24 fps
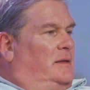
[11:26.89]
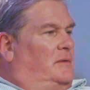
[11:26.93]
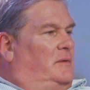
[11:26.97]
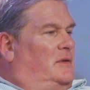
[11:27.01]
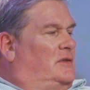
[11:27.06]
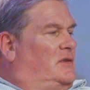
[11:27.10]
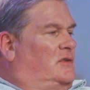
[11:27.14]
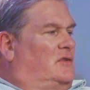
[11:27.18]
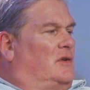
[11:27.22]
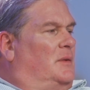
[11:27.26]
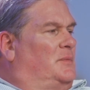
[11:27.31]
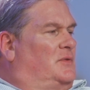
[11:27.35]

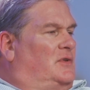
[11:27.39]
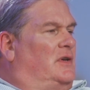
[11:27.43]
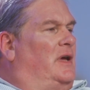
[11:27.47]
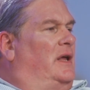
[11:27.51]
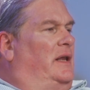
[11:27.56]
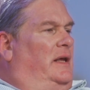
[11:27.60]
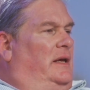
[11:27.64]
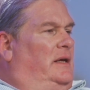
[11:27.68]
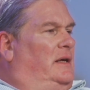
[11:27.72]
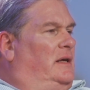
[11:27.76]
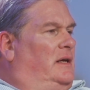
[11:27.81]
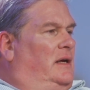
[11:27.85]
Because it's
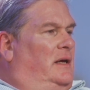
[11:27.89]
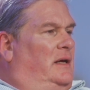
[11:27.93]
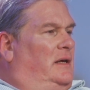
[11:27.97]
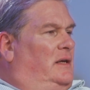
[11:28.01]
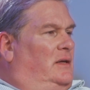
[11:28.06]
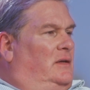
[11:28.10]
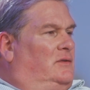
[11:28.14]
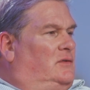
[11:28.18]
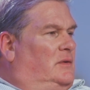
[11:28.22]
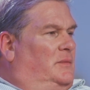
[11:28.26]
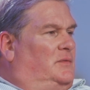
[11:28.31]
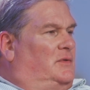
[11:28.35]
upsetting.
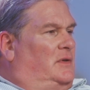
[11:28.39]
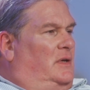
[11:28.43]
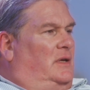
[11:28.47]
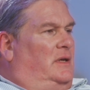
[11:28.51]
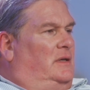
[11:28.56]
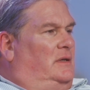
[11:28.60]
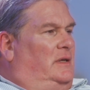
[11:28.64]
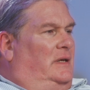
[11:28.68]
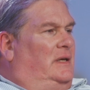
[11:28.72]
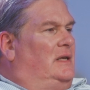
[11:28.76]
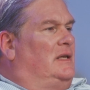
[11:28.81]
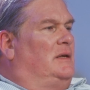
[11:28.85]
It's
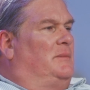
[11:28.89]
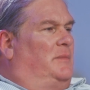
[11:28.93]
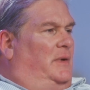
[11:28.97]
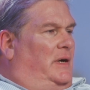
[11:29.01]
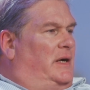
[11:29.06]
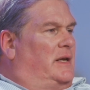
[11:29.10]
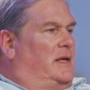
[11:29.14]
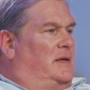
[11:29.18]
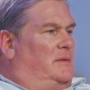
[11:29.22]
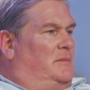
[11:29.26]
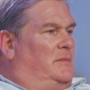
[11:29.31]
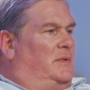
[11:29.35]
upsetting to
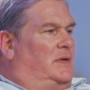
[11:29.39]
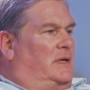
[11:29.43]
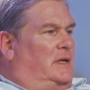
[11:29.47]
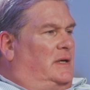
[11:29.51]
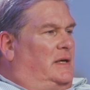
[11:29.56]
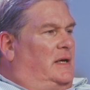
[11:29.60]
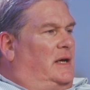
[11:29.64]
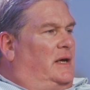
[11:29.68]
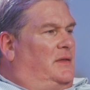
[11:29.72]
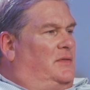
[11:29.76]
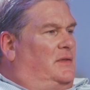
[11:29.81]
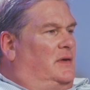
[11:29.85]
anybody, but
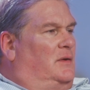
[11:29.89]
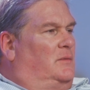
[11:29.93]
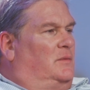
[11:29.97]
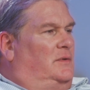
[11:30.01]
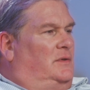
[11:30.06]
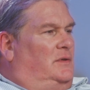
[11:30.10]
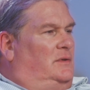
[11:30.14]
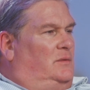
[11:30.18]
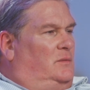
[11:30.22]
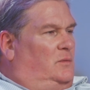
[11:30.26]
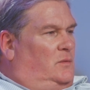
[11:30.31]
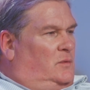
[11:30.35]
I think
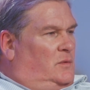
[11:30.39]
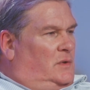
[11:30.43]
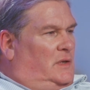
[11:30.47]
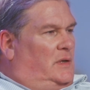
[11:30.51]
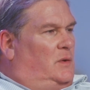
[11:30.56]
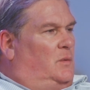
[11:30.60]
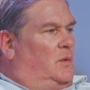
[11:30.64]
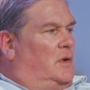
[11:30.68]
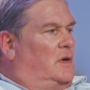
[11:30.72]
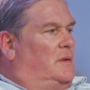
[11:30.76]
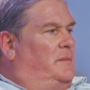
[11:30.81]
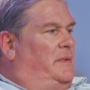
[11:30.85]
when you
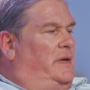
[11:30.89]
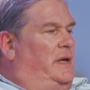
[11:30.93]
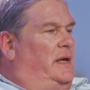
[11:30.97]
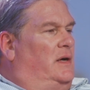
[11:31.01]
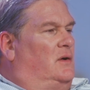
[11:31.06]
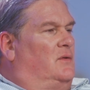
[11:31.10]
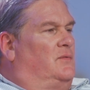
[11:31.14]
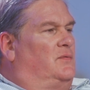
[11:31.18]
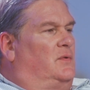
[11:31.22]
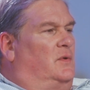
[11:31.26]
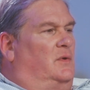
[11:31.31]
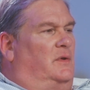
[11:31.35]
really want to be
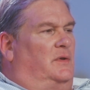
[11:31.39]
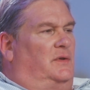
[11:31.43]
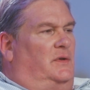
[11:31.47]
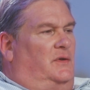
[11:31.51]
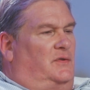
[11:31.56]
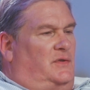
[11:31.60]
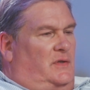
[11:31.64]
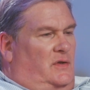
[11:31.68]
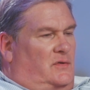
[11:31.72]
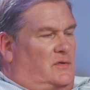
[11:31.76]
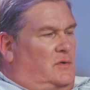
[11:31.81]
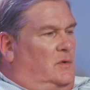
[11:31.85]
helpful and
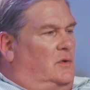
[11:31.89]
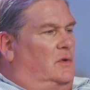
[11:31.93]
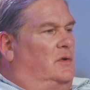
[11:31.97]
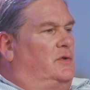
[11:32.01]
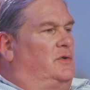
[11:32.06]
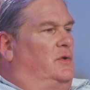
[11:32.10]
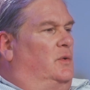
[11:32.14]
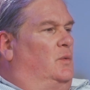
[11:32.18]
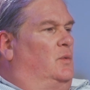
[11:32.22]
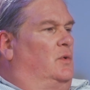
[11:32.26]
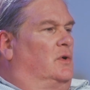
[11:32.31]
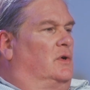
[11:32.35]
you see what's going
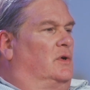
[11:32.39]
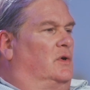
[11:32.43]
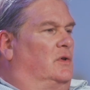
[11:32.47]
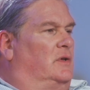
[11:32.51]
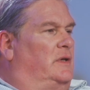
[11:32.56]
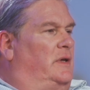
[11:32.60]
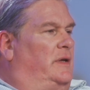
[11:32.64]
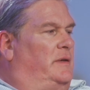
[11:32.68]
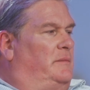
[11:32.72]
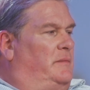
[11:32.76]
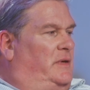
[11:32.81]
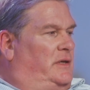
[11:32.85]
on in your
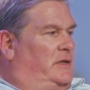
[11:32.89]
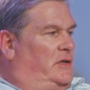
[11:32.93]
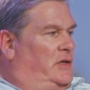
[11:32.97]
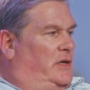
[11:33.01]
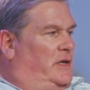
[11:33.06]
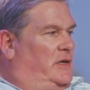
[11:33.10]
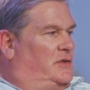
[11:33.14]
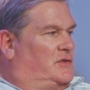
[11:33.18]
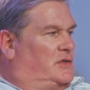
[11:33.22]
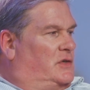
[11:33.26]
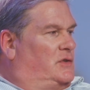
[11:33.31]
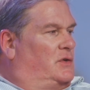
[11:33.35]
world and
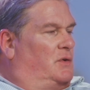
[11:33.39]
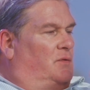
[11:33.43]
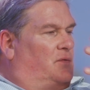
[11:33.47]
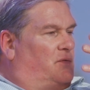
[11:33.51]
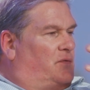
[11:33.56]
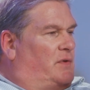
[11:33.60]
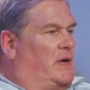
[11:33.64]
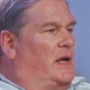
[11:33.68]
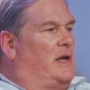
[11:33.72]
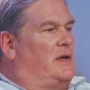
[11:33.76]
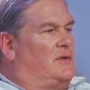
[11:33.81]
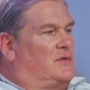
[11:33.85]
it's in your
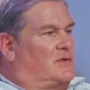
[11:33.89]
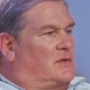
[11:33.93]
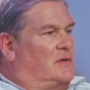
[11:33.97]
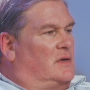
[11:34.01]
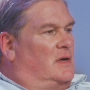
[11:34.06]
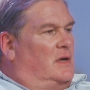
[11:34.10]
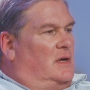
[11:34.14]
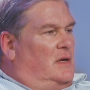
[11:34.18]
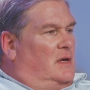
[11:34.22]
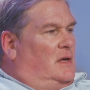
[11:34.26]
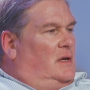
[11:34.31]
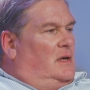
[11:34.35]
face,
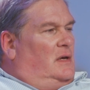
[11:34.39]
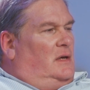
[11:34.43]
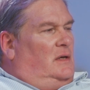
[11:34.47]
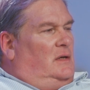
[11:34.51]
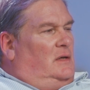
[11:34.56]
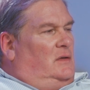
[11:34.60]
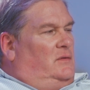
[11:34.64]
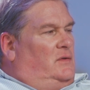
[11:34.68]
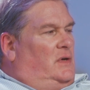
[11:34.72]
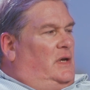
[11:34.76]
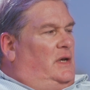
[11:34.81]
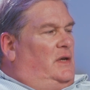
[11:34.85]

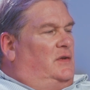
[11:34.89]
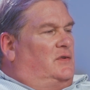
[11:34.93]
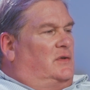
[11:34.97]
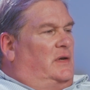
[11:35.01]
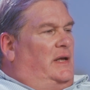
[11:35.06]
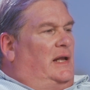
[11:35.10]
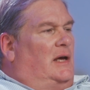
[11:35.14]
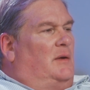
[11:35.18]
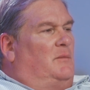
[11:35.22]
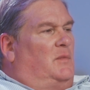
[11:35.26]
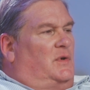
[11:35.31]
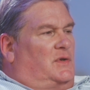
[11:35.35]
you've got to
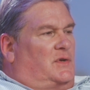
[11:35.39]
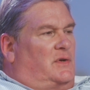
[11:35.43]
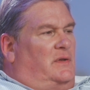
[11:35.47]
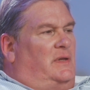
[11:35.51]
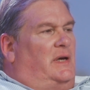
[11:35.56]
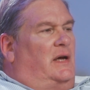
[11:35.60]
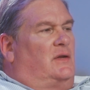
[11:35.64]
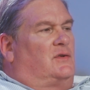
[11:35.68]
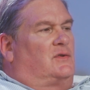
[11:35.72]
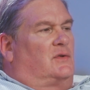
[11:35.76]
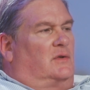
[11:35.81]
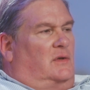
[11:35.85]
decide how much
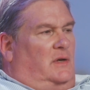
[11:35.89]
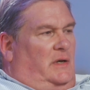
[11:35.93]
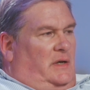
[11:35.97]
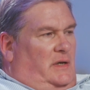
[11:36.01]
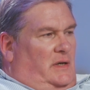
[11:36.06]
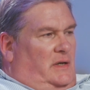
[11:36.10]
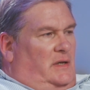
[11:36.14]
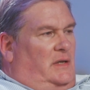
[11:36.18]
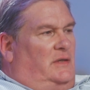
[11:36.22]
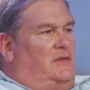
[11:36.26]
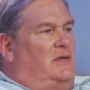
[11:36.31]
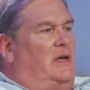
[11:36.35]
of that should
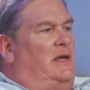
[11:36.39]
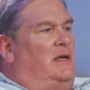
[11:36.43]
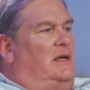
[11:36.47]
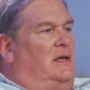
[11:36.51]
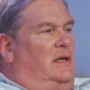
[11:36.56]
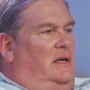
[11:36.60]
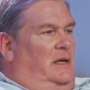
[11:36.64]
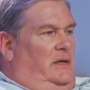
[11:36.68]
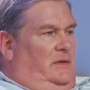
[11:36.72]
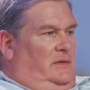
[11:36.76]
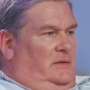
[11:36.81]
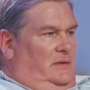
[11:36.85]
I
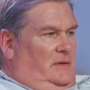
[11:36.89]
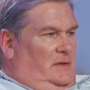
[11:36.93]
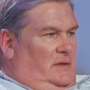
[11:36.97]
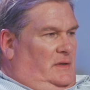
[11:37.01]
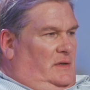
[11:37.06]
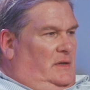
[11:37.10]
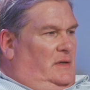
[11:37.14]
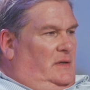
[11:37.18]
take in.